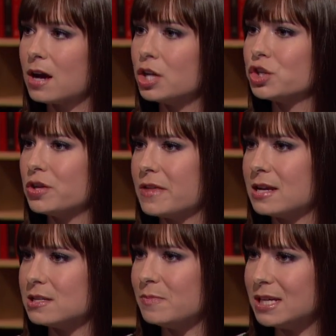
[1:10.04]
country that is
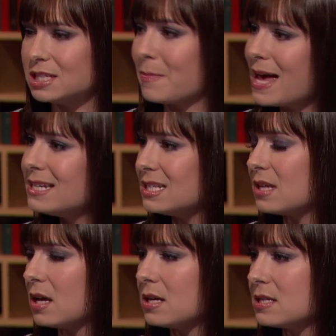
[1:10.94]
being dependent
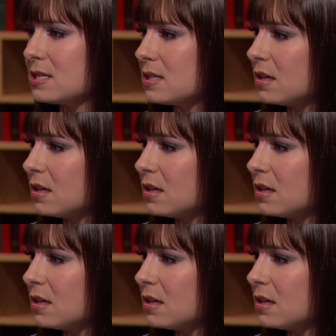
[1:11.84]
on us.